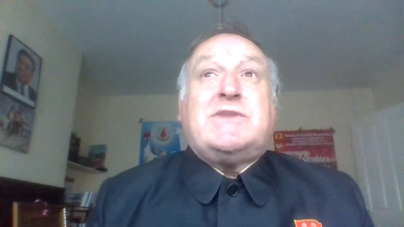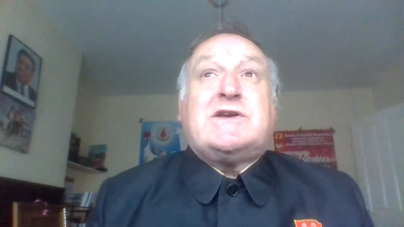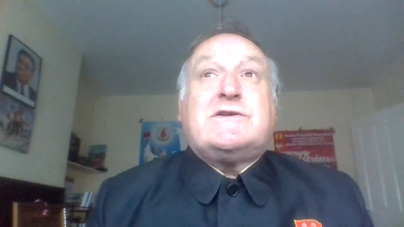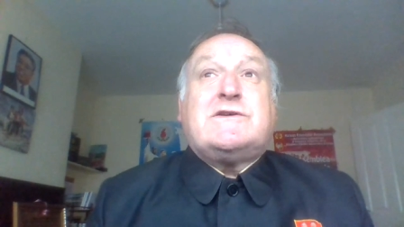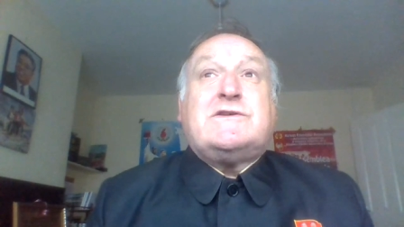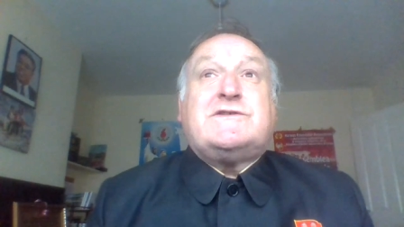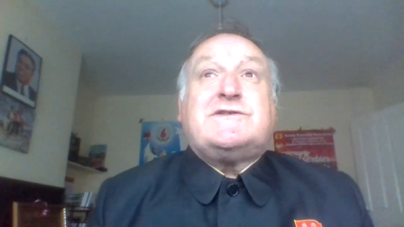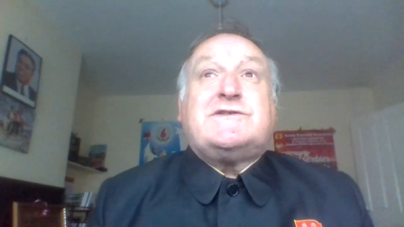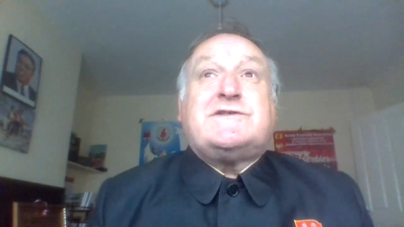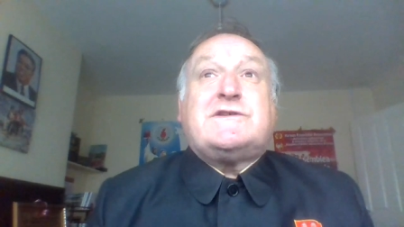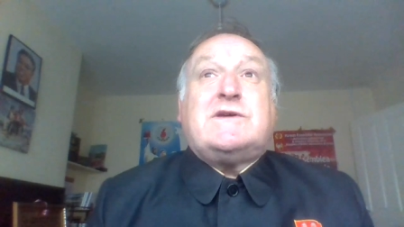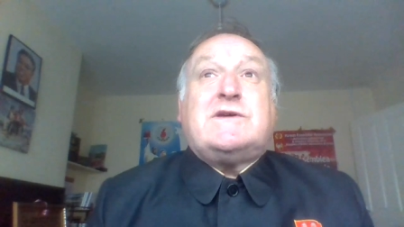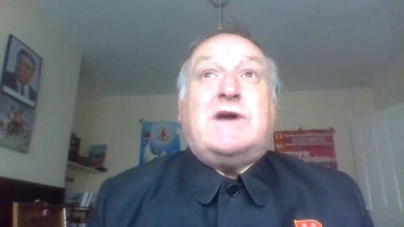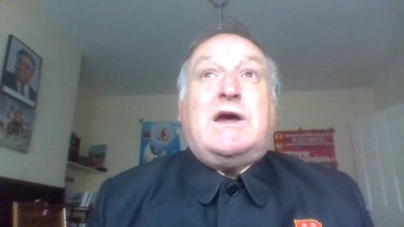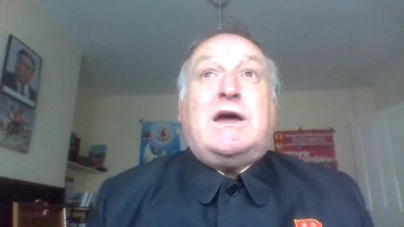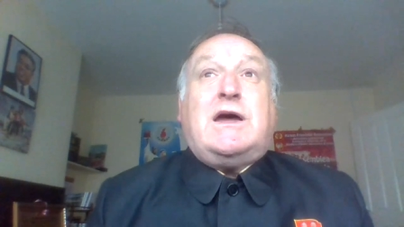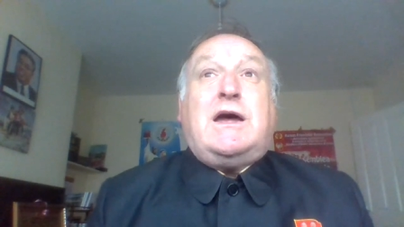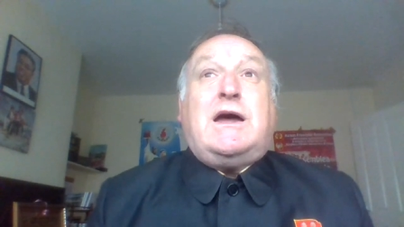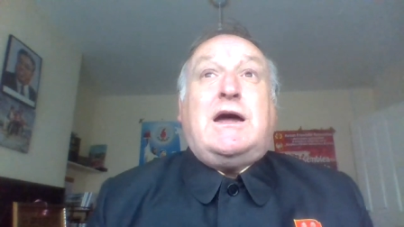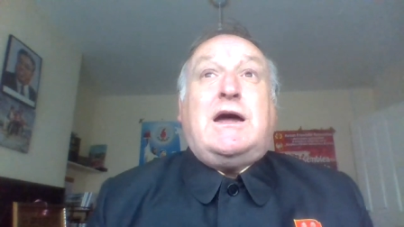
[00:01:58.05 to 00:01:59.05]
because
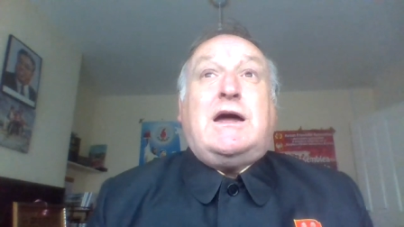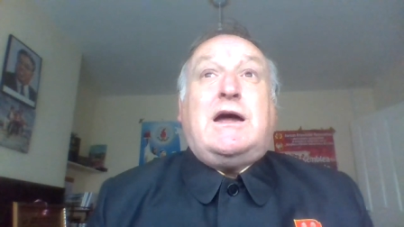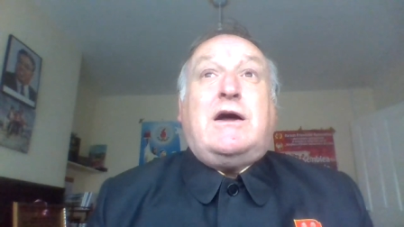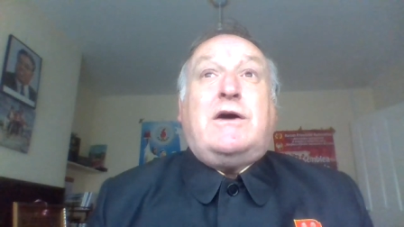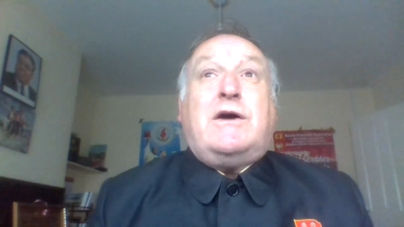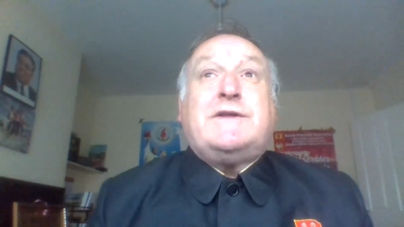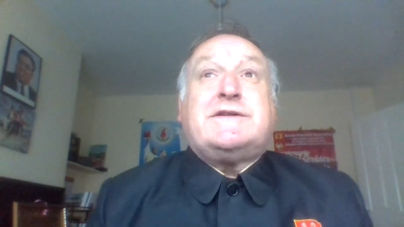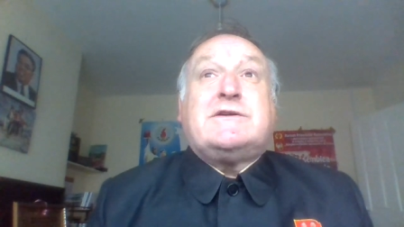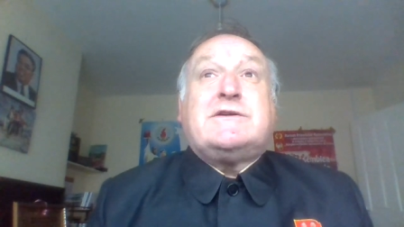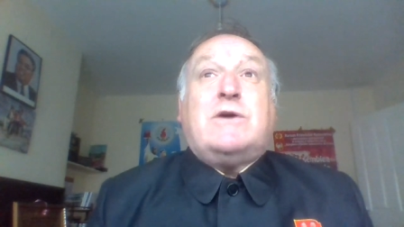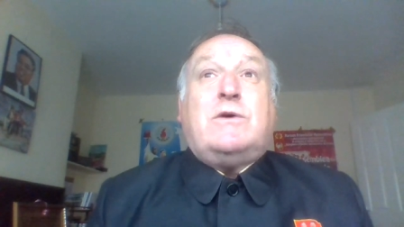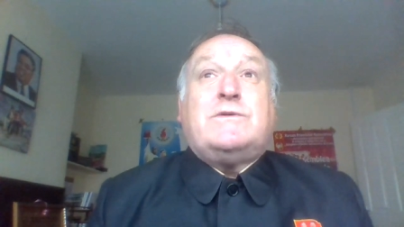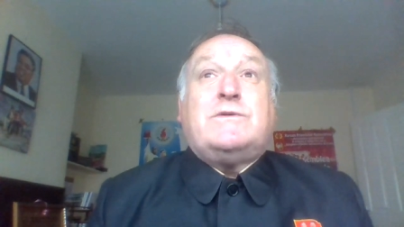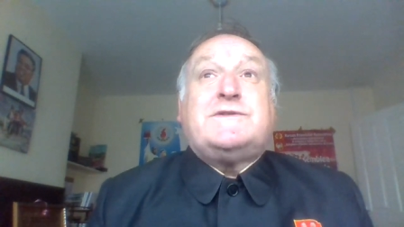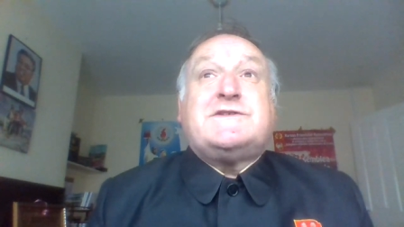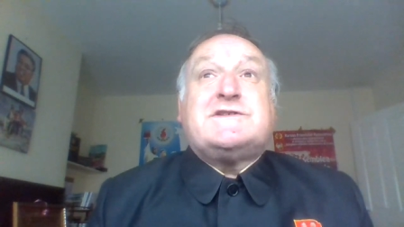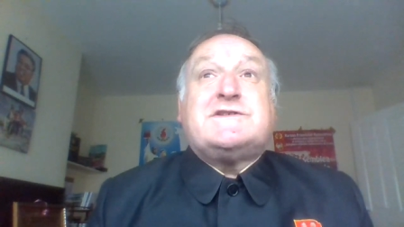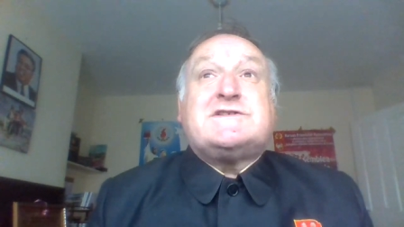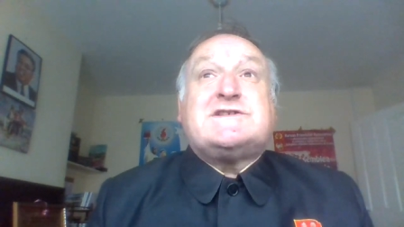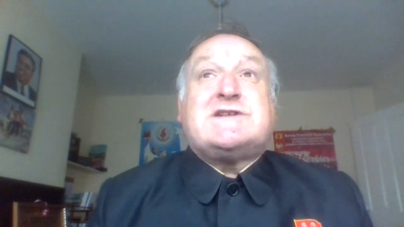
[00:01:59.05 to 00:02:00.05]
I'd gone
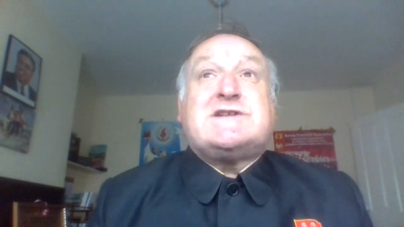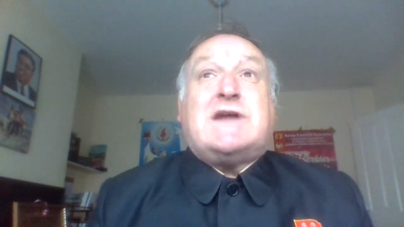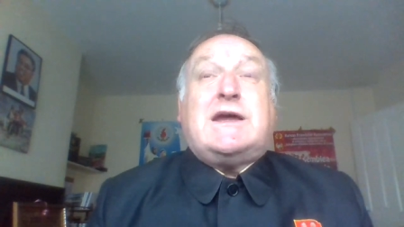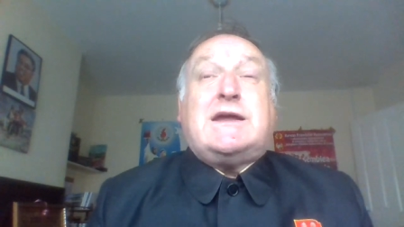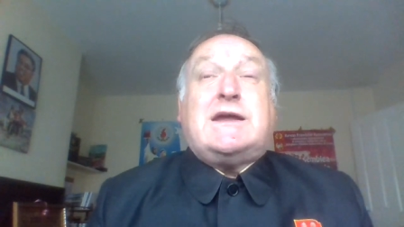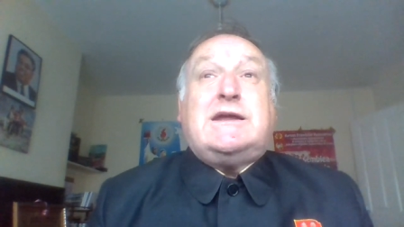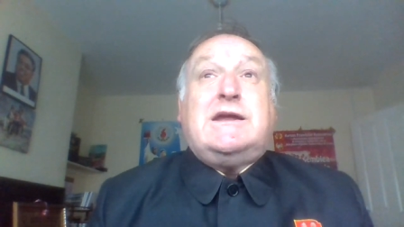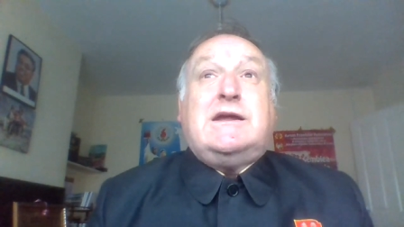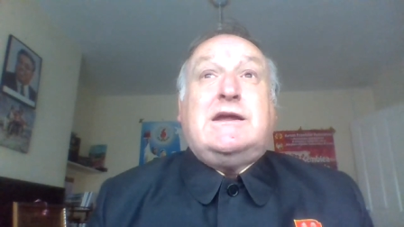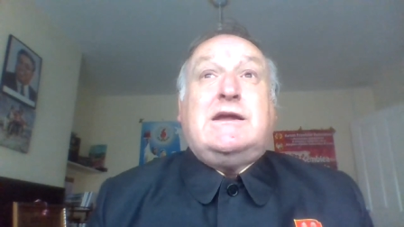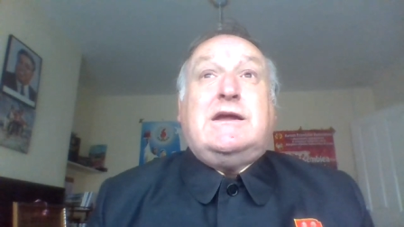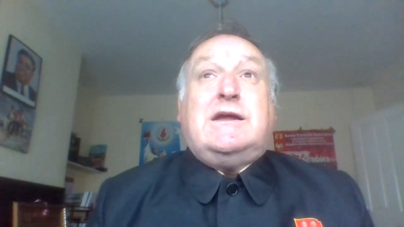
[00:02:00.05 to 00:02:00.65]
to stay